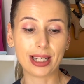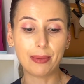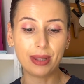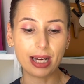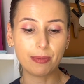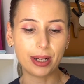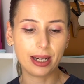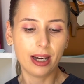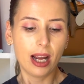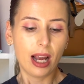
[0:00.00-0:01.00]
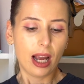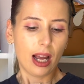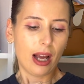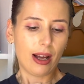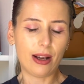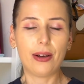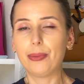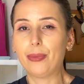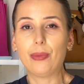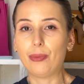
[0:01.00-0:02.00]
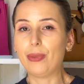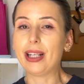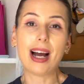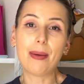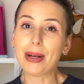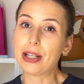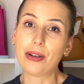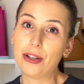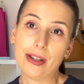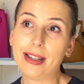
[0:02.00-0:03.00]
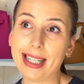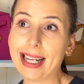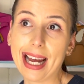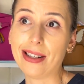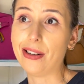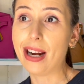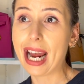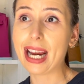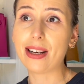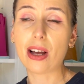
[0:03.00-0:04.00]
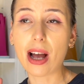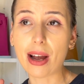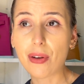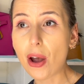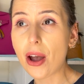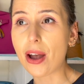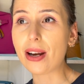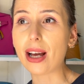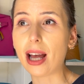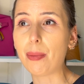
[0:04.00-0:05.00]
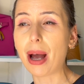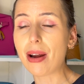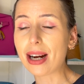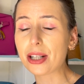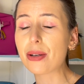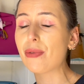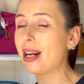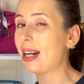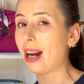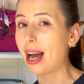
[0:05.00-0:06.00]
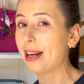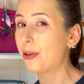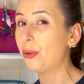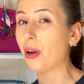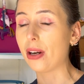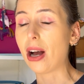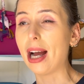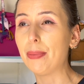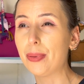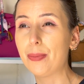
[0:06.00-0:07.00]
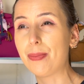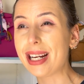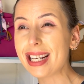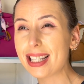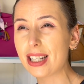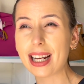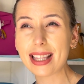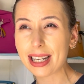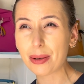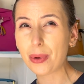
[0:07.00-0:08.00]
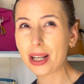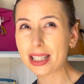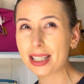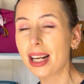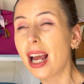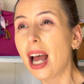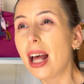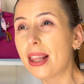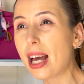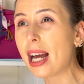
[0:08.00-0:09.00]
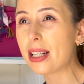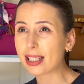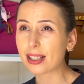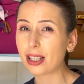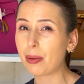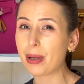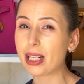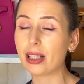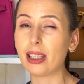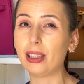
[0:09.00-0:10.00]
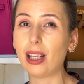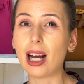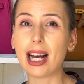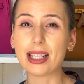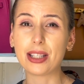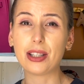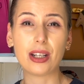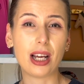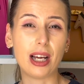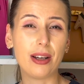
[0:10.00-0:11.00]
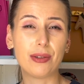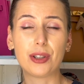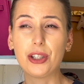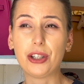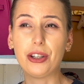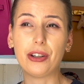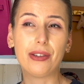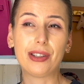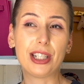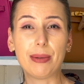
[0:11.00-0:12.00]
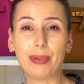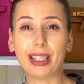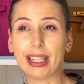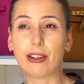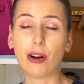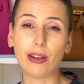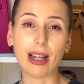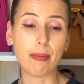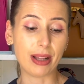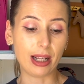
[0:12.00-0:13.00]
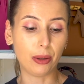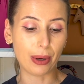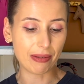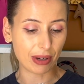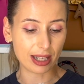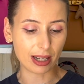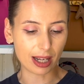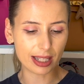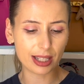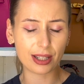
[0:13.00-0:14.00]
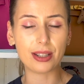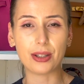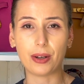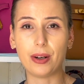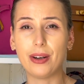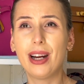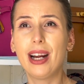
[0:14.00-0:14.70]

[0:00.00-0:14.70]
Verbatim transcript: something, but uh, you can't be too choosy, can you? And I've heard, um, I actually read an article on Hype Beast, I think it was, that this is going to be the last uh, Studio Ghibli collab that Loewe does. So